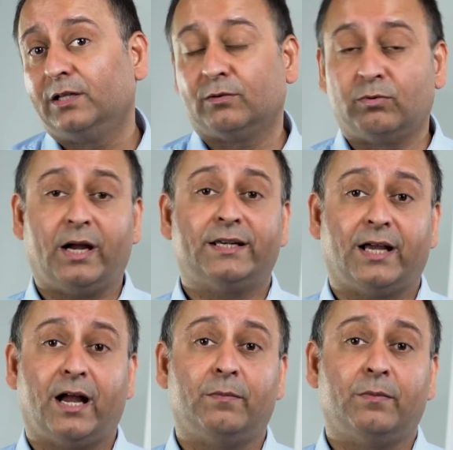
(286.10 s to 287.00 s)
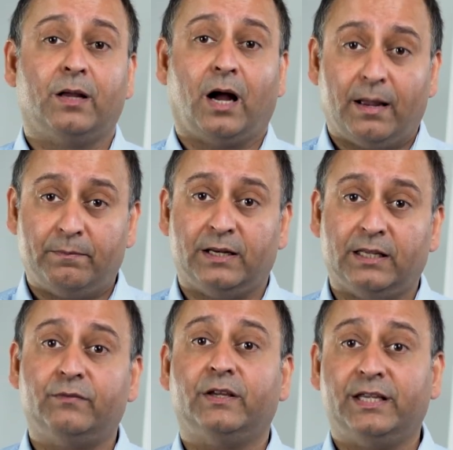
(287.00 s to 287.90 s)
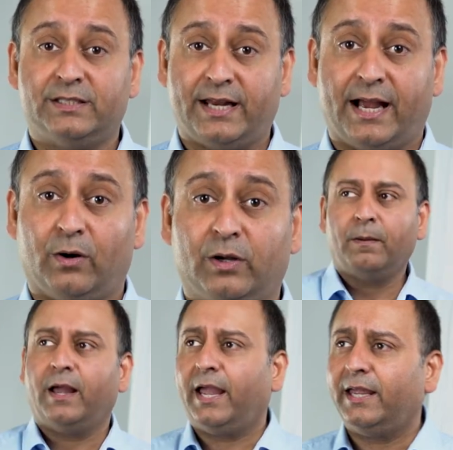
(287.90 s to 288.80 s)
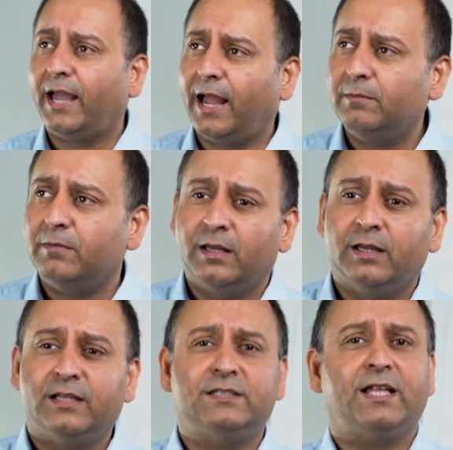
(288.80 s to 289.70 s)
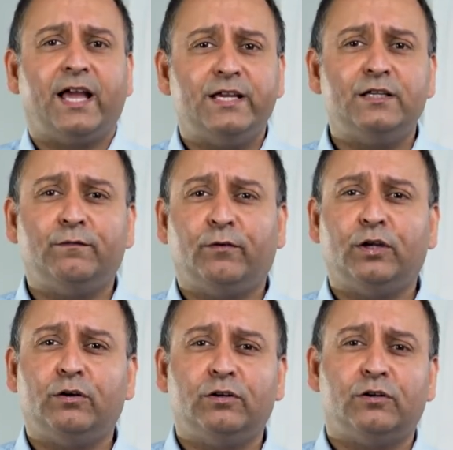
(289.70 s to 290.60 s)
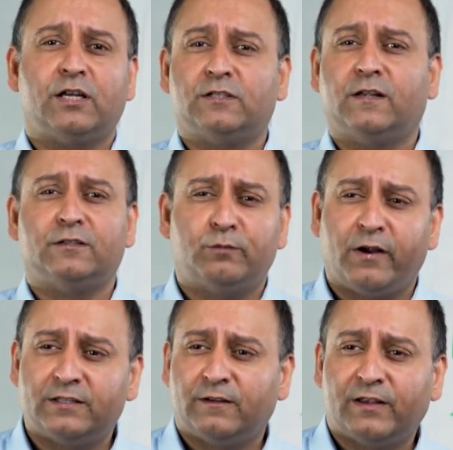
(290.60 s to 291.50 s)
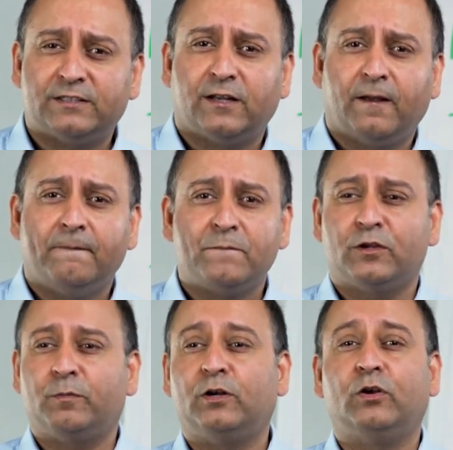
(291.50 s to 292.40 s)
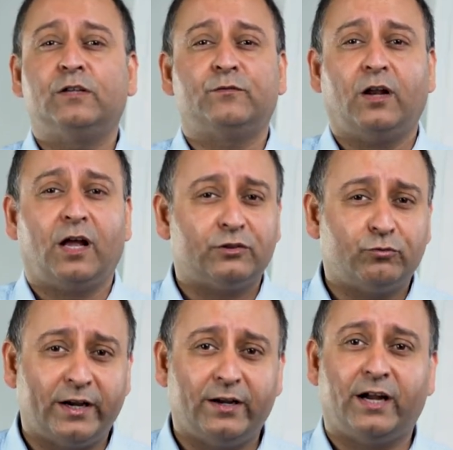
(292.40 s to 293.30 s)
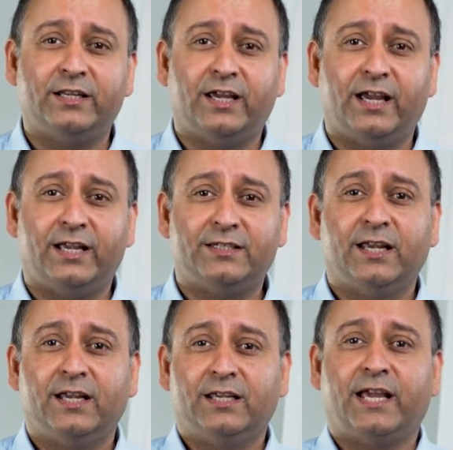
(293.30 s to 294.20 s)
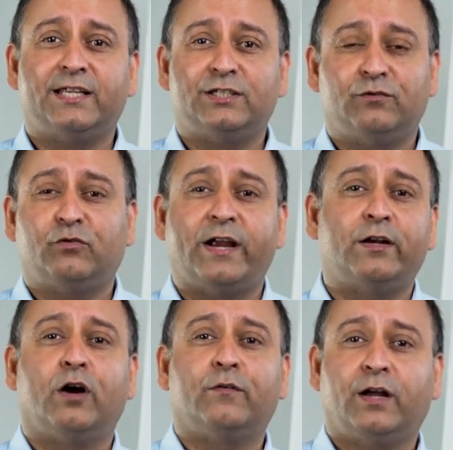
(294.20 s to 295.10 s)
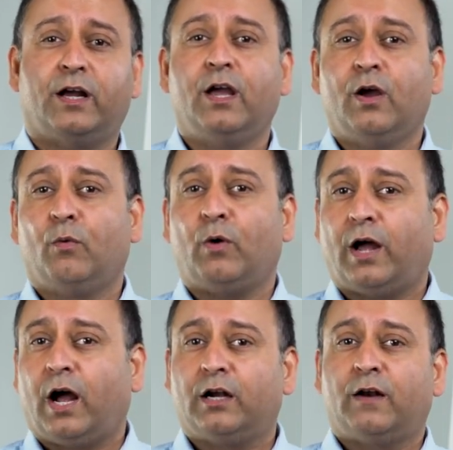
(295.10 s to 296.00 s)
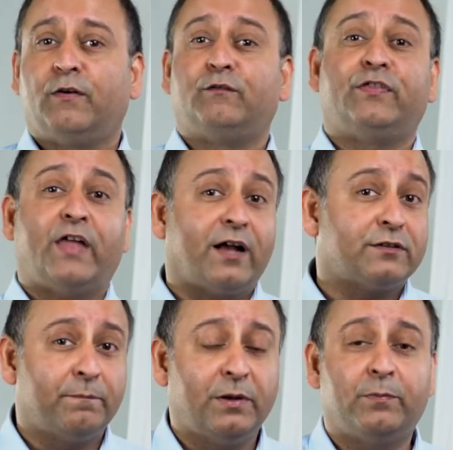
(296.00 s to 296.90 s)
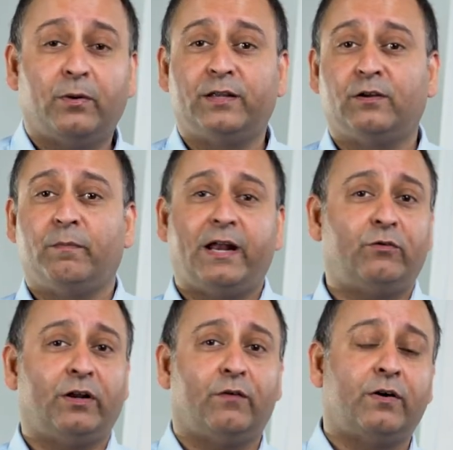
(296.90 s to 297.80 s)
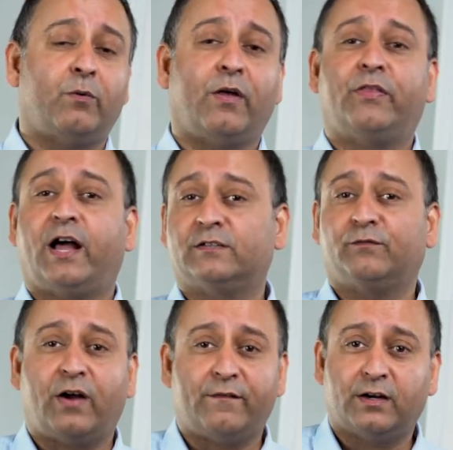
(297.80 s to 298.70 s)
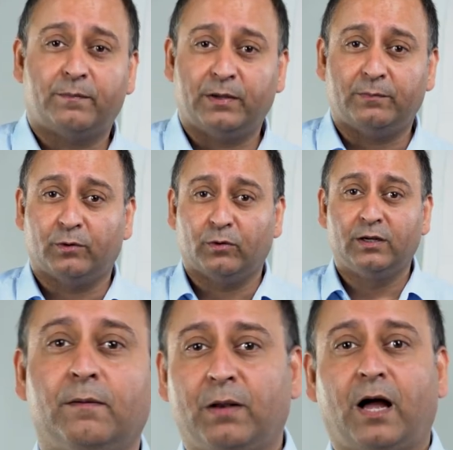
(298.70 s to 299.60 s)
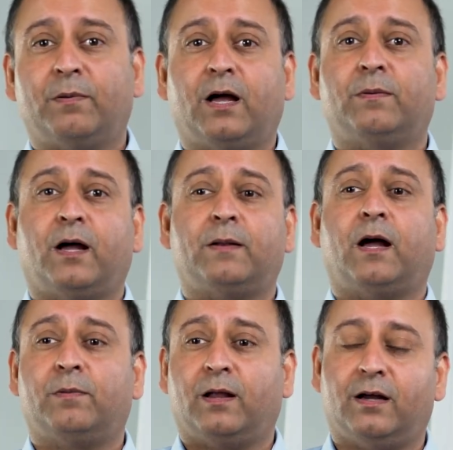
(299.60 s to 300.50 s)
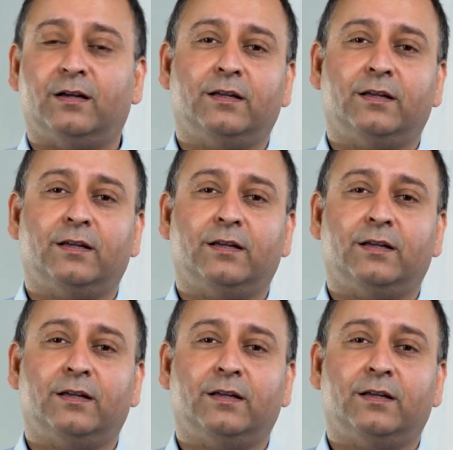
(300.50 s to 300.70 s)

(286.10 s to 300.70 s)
the right time, I believe, is now. But hey, Kam, isn't that easy for you? You're such an experienced investor. You've been doing this for the last 29 years. Yes, you trained over 150,000 people and you're mentoring over 1,500 people, blah, blah, blah, blah, blah.